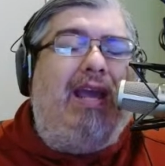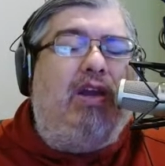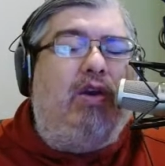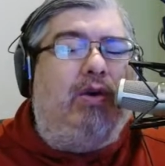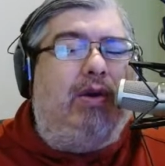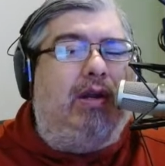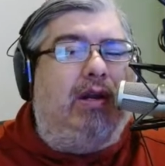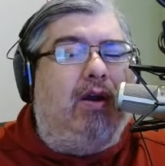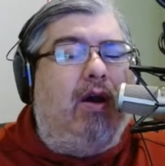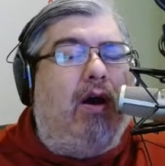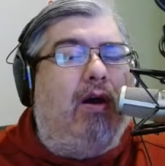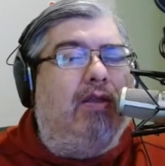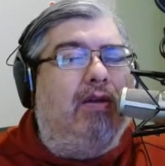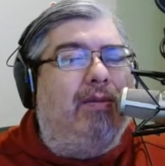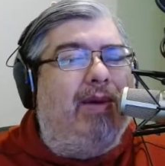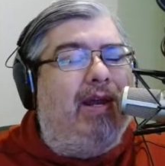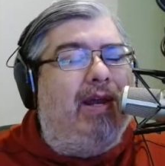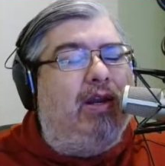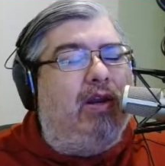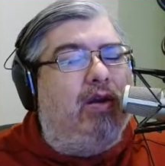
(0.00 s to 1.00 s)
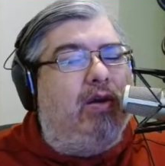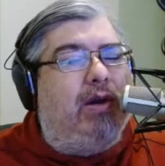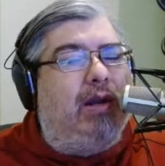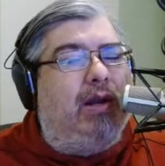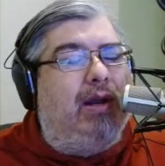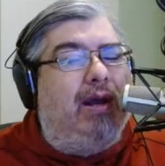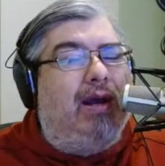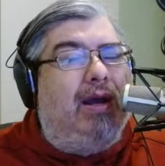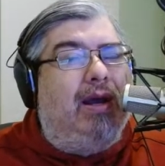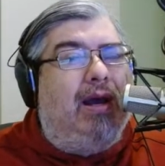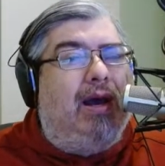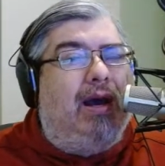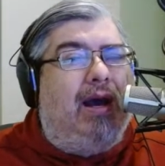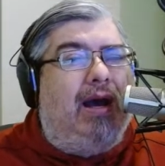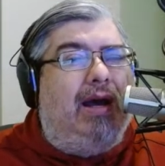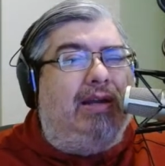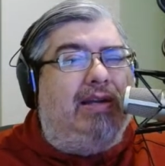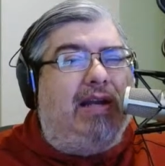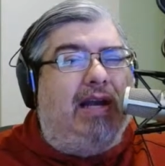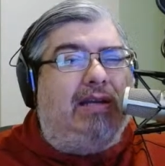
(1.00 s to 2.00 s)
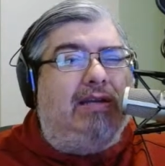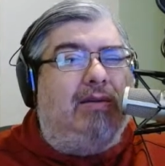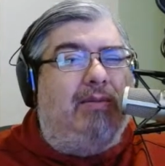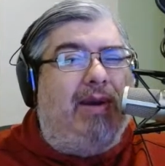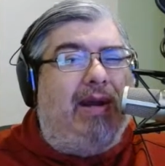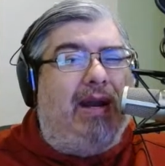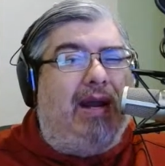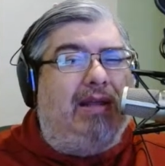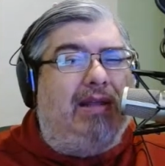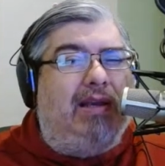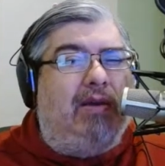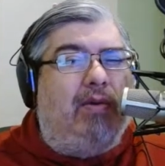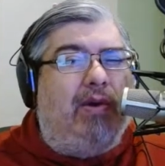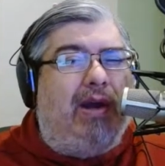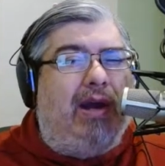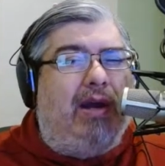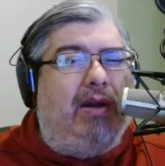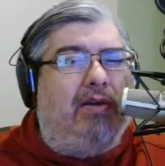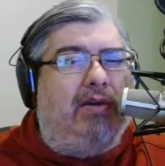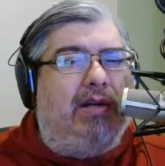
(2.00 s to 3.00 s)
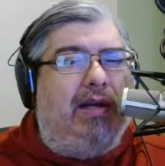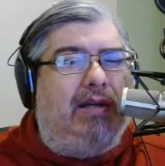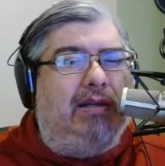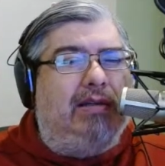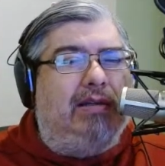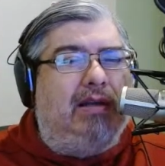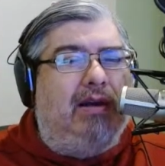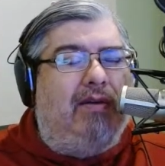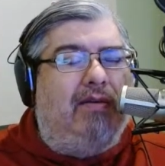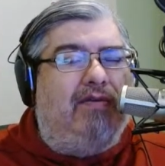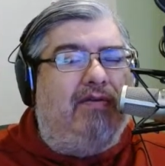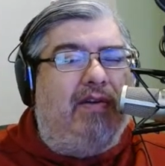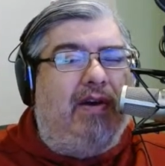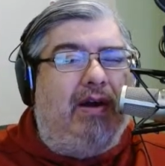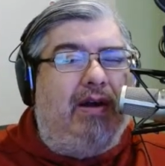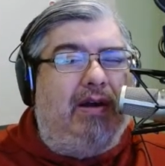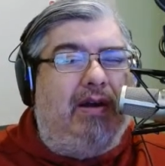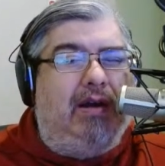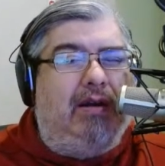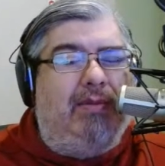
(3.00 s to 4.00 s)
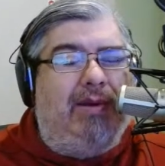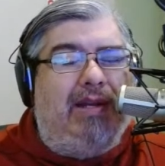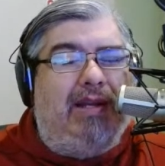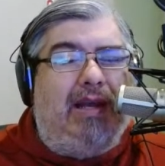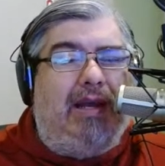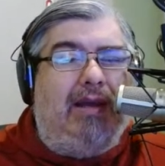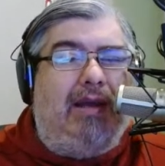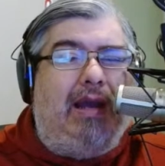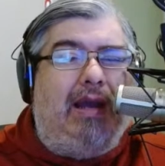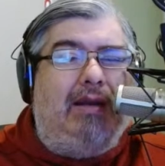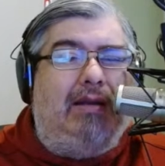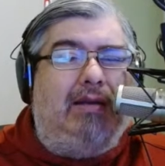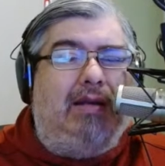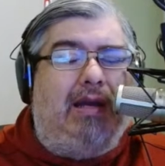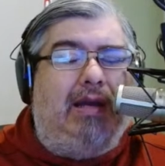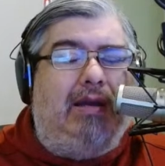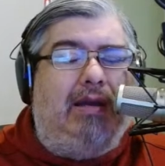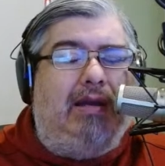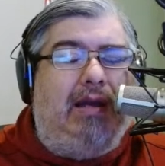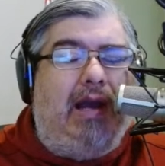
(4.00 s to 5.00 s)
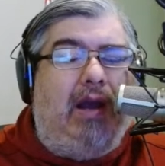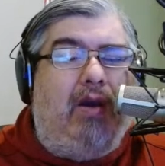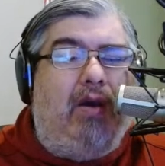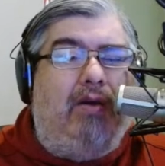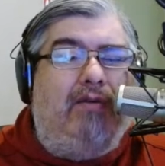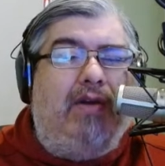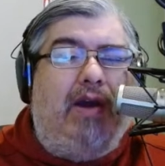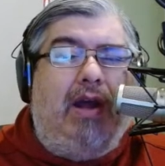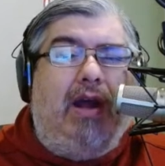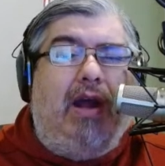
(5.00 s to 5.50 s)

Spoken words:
You can call them in. You can text them in. I think we got our text stuff going to be getting taken care of